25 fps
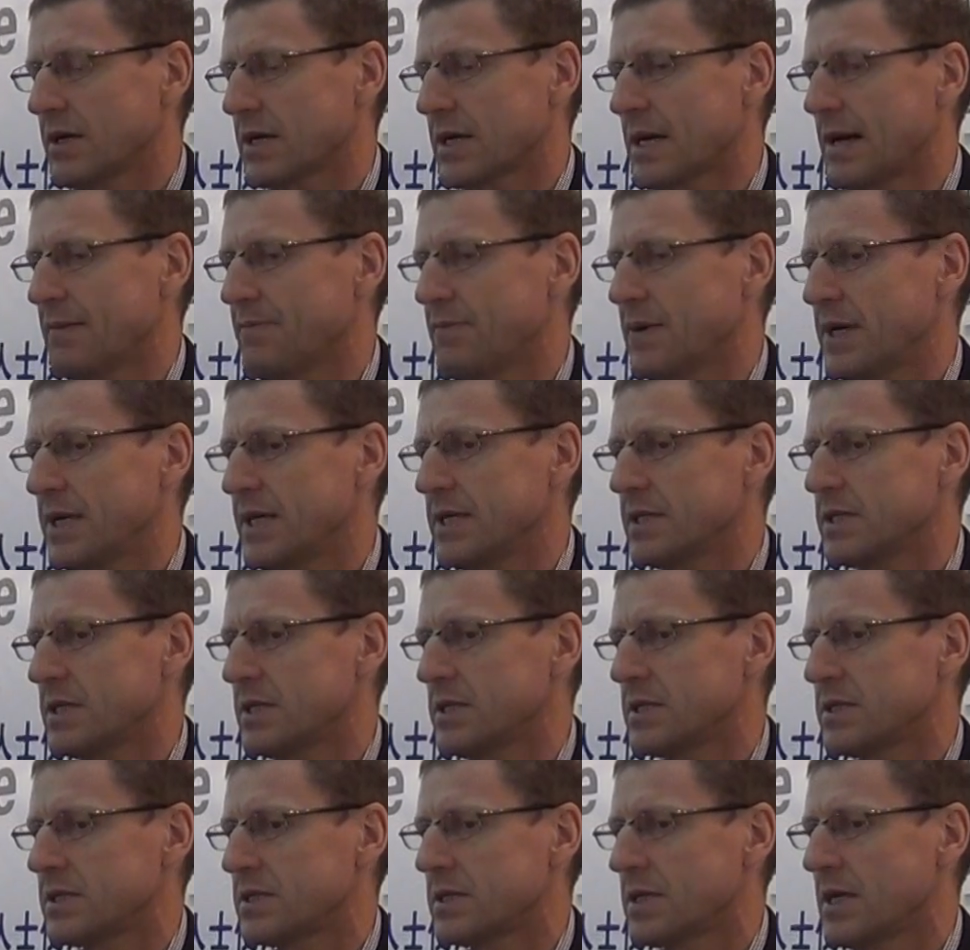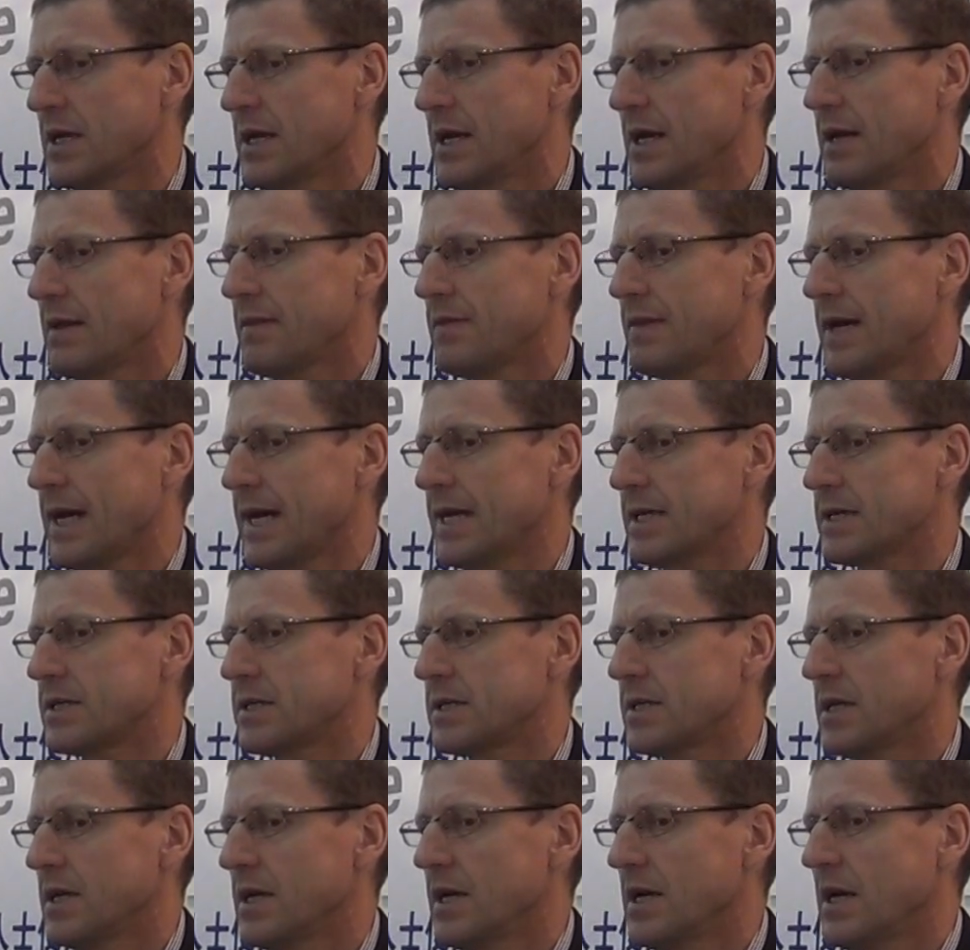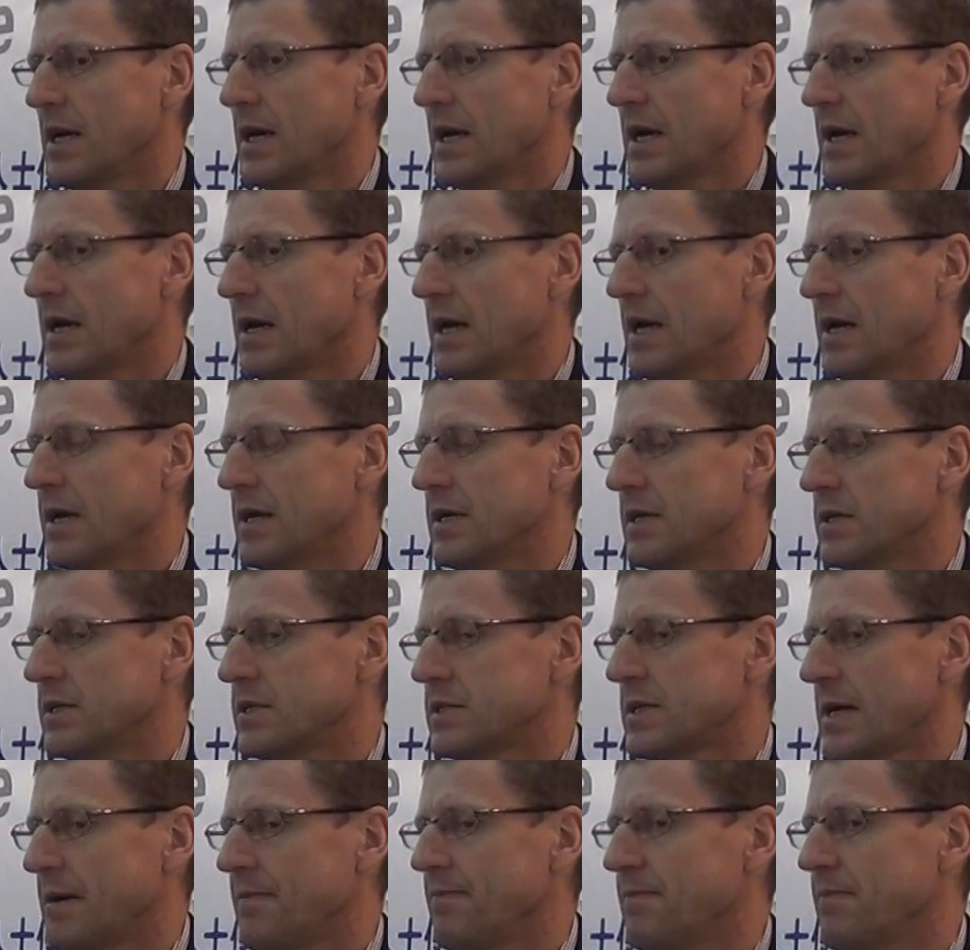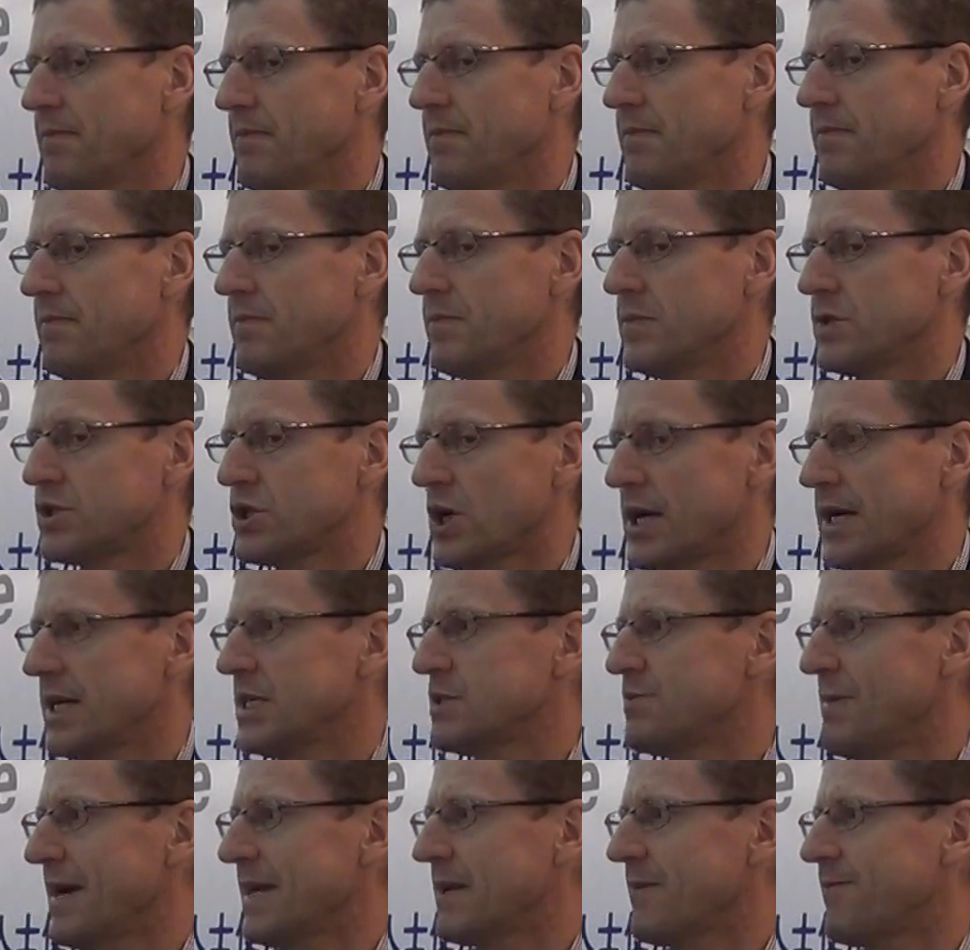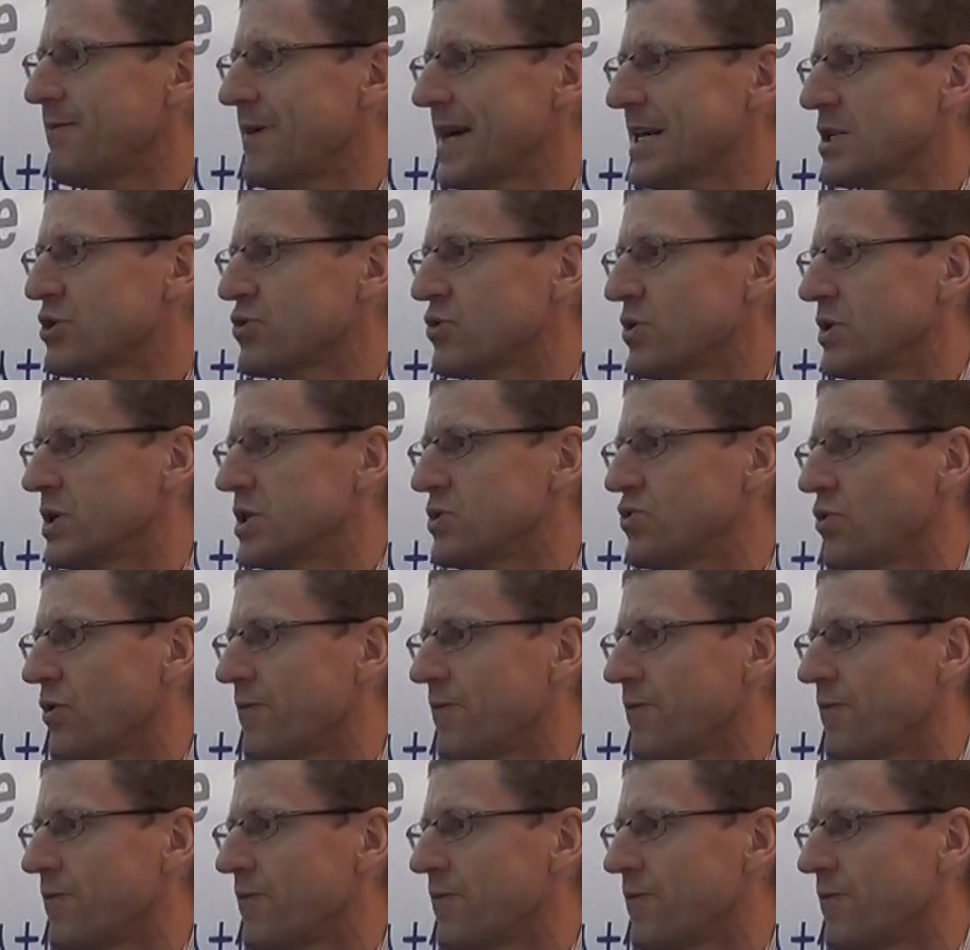companies, is that some Chinese manufacturers